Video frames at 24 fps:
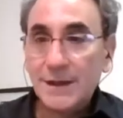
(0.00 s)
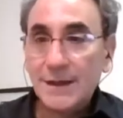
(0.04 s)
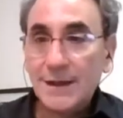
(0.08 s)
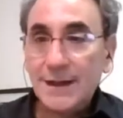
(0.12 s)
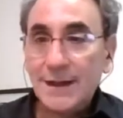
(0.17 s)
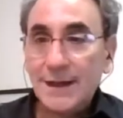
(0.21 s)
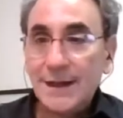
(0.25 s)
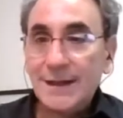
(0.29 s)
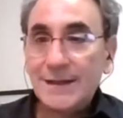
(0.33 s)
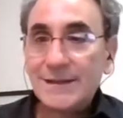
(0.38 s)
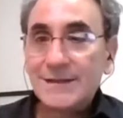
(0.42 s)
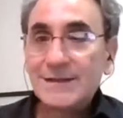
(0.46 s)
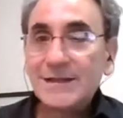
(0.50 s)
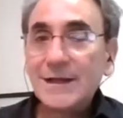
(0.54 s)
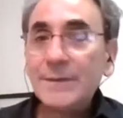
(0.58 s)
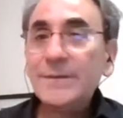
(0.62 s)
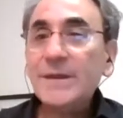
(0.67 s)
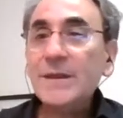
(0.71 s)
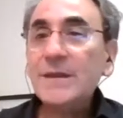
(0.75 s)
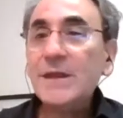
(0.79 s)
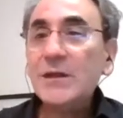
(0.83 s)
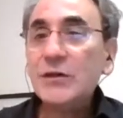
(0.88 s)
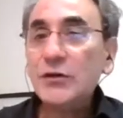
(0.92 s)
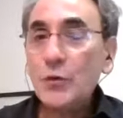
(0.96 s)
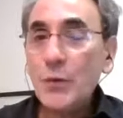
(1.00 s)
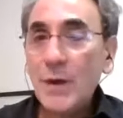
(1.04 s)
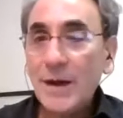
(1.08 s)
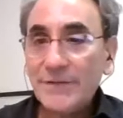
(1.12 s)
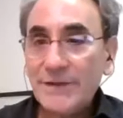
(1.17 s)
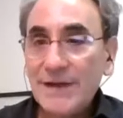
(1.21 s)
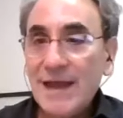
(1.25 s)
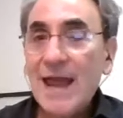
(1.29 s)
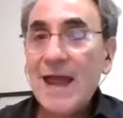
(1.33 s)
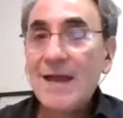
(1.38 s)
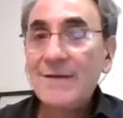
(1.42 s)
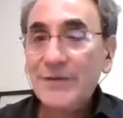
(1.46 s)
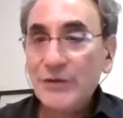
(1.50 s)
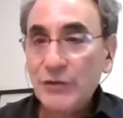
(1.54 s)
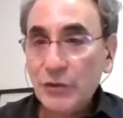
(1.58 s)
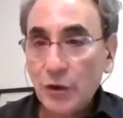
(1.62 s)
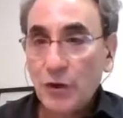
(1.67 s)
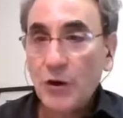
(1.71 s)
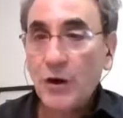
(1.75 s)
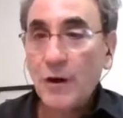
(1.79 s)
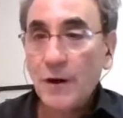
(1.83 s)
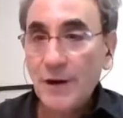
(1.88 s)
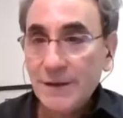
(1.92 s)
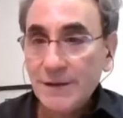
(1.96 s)
It's something that you have to have in your
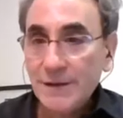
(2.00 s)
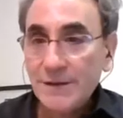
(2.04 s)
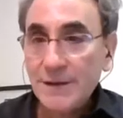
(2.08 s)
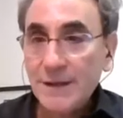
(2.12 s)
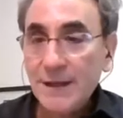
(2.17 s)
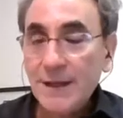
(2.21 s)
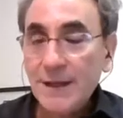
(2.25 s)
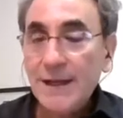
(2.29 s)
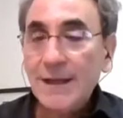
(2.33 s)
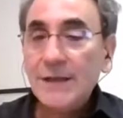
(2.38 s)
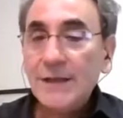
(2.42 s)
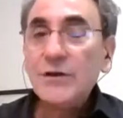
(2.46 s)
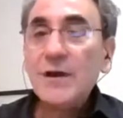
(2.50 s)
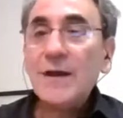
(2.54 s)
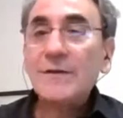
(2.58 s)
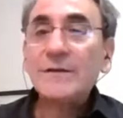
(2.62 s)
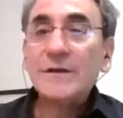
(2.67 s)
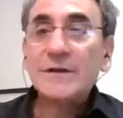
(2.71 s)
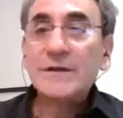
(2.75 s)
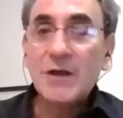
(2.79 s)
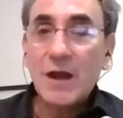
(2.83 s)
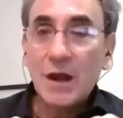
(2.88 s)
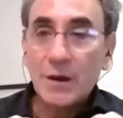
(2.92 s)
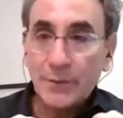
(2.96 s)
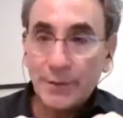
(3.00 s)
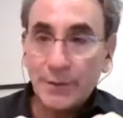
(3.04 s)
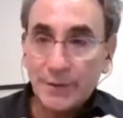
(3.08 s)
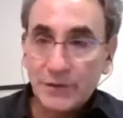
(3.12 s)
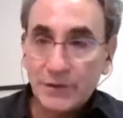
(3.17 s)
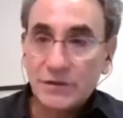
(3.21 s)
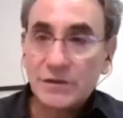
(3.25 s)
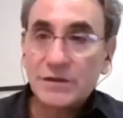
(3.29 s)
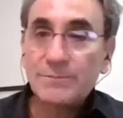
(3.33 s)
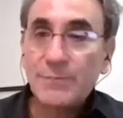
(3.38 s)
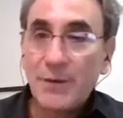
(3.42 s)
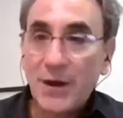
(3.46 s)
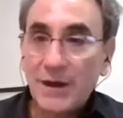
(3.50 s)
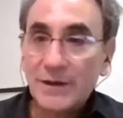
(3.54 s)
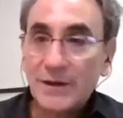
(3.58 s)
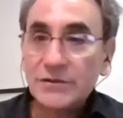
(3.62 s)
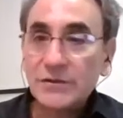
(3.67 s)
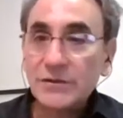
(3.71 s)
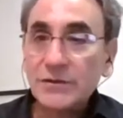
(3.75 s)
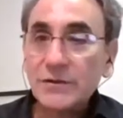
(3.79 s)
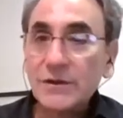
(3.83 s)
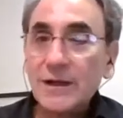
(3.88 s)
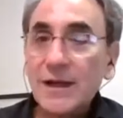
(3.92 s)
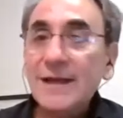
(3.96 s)
heart. You have to talk with your
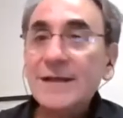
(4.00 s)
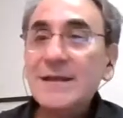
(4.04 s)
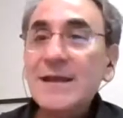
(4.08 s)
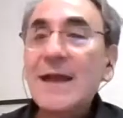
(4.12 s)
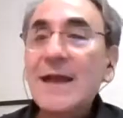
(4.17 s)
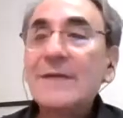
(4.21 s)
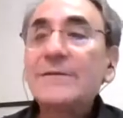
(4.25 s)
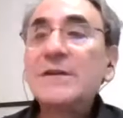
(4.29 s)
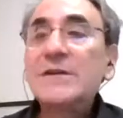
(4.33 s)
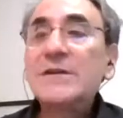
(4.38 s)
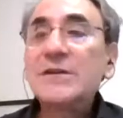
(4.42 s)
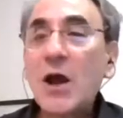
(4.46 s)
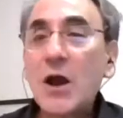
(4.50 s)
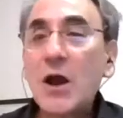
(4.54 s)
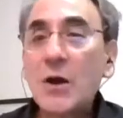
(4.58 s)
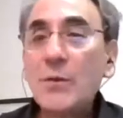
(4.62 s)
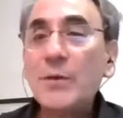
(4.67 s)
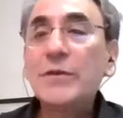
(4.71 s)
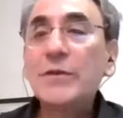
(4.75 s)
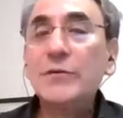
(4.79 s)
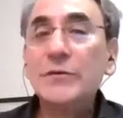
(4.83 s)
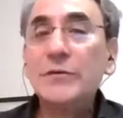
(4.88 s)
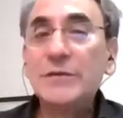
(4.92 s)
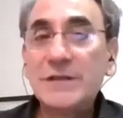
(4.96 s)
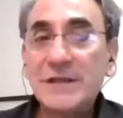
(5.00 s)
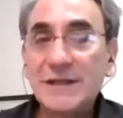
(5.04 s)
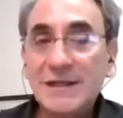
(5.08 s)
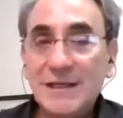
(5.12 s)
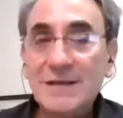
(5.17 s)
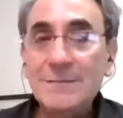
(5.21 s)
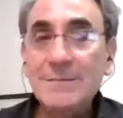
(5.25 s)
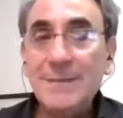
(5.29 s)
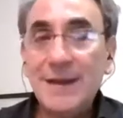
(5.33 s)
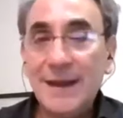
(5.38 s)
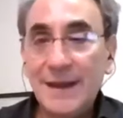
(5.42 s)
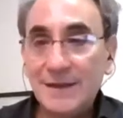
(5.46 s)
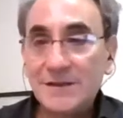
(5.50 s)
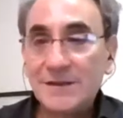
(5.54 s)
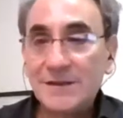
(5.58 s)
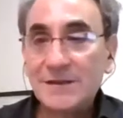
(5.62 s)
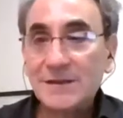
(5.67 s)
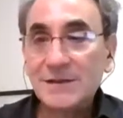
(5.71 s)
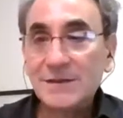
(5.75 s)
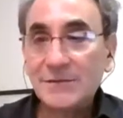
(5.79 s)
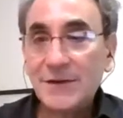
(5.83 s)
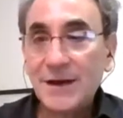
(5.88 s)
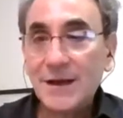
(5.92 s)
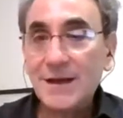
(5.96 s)
sponsor. You have to talk with your teammates,
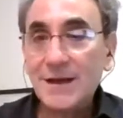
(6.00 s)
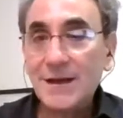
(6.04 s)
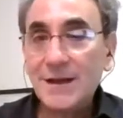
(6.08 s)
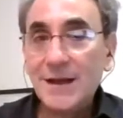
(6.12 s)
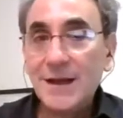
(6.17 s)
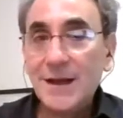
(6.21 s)
right?